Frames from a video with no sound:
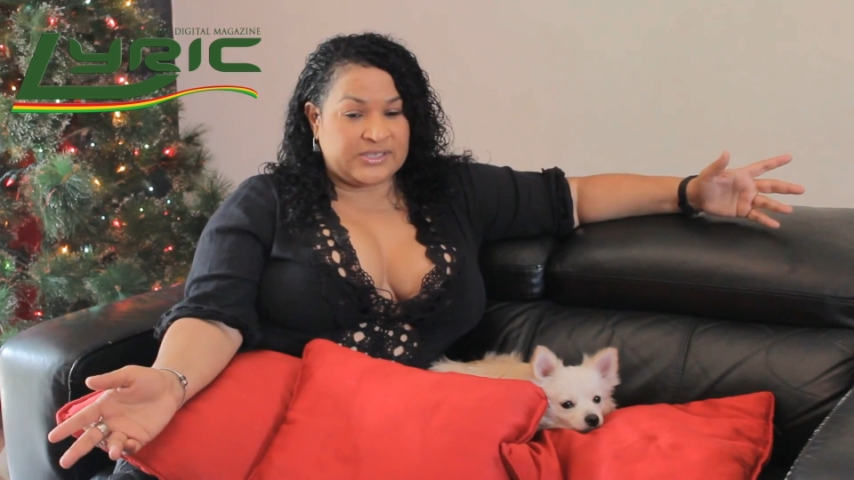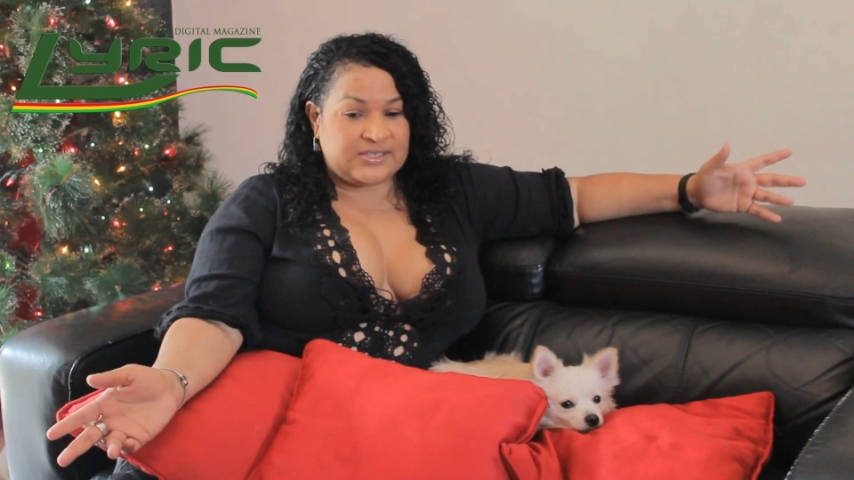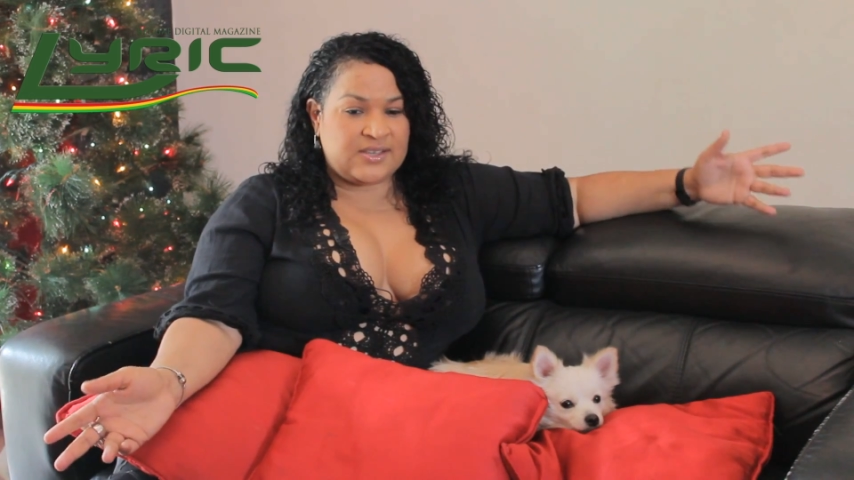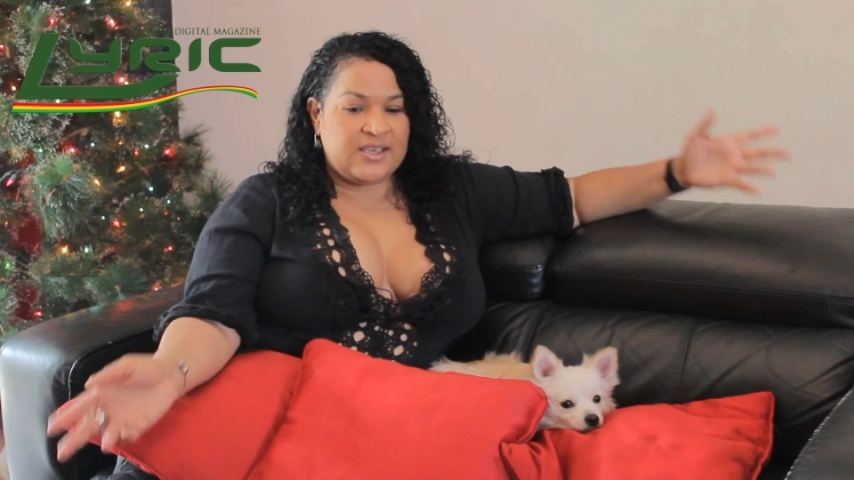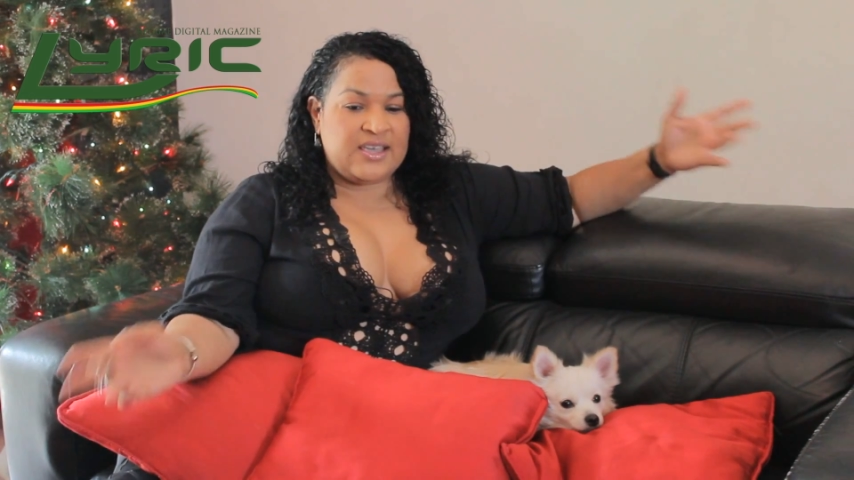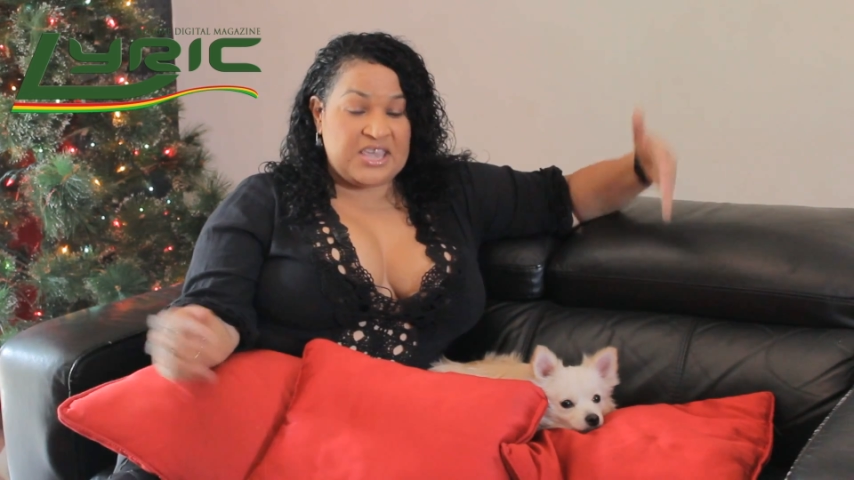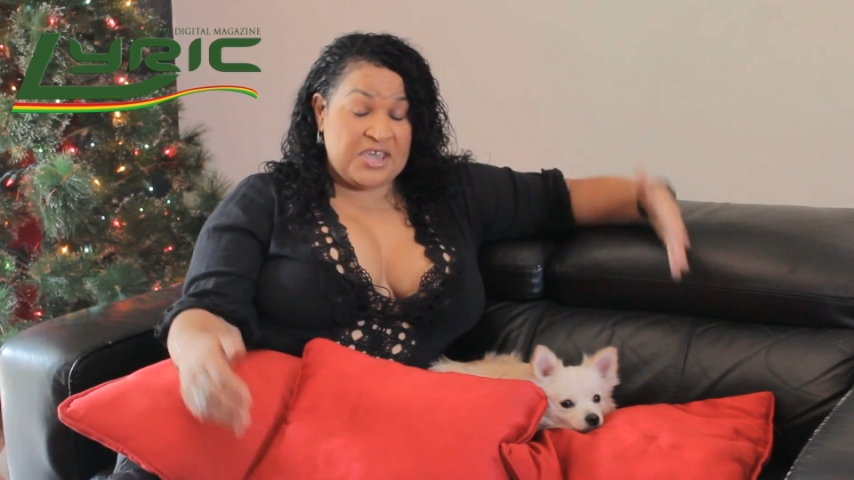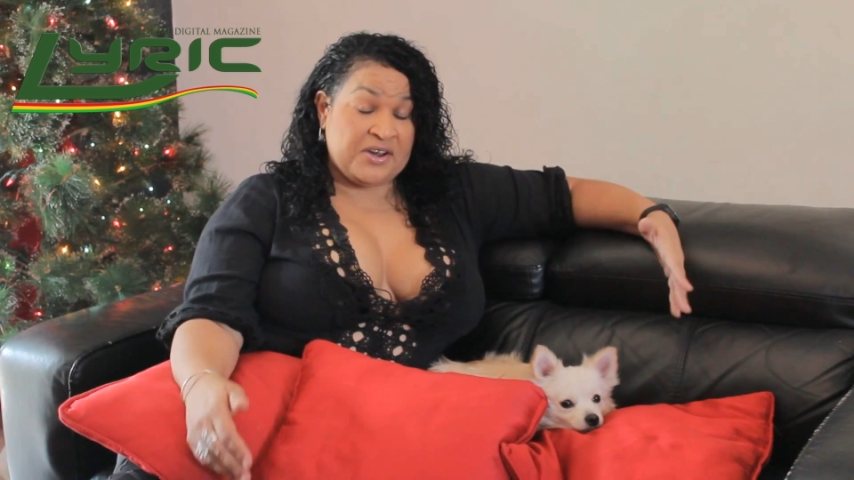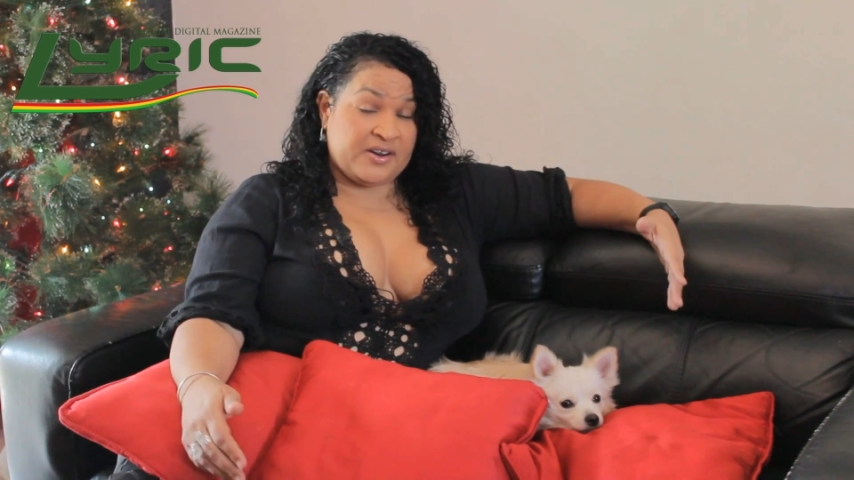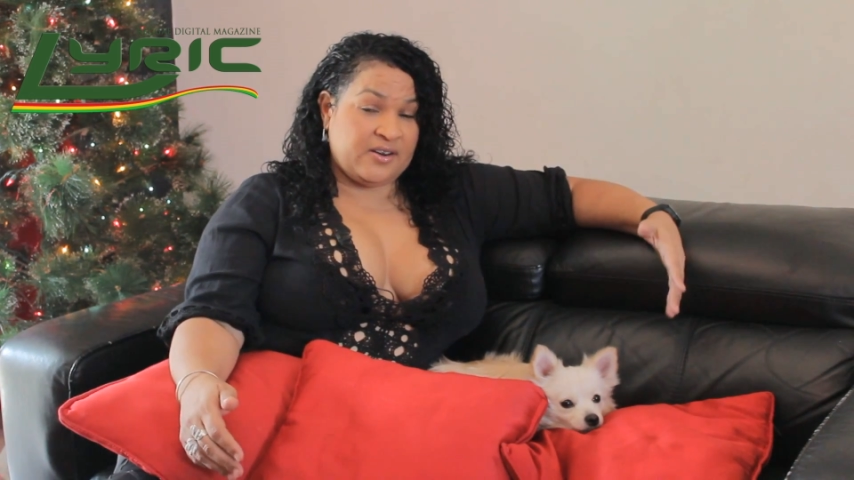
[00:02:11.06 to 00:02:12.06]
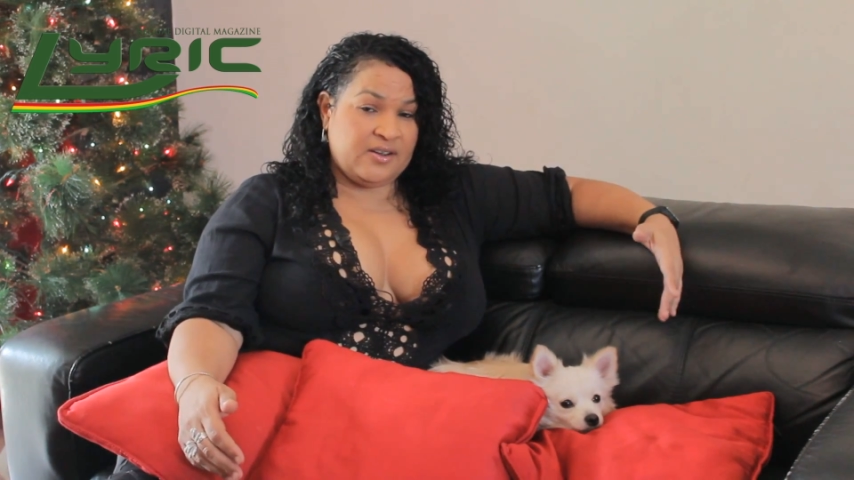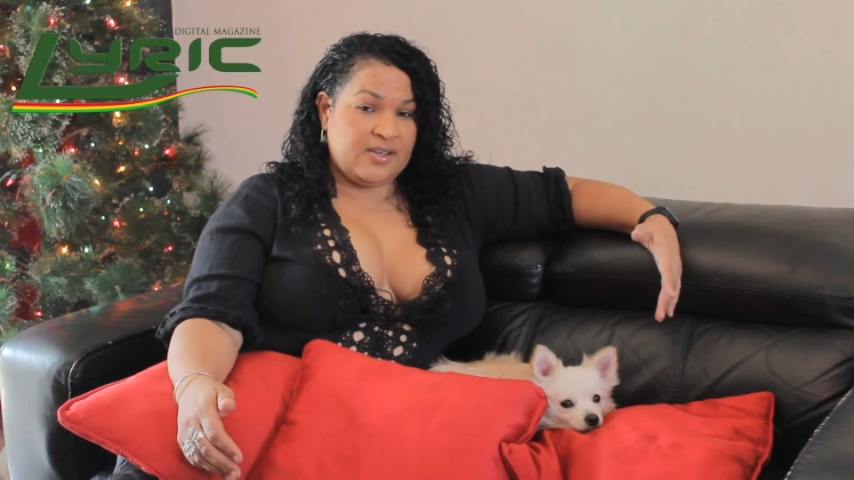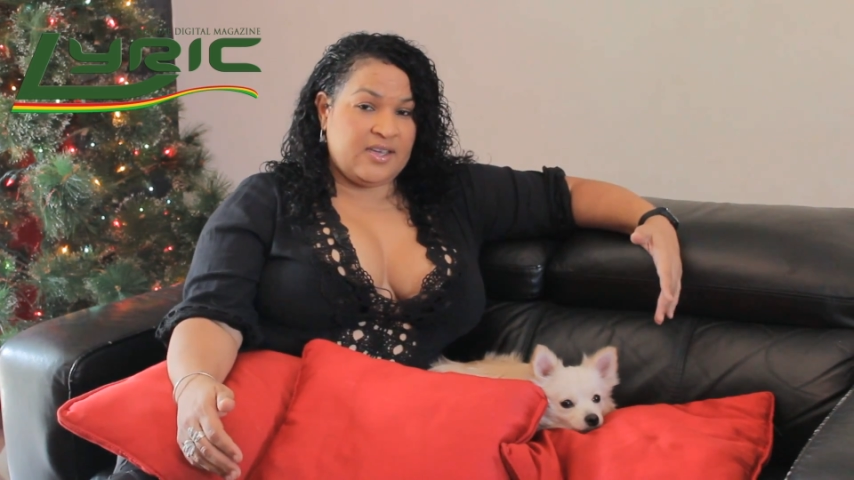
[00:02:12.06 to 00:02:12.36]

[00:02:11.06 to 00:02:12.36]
it here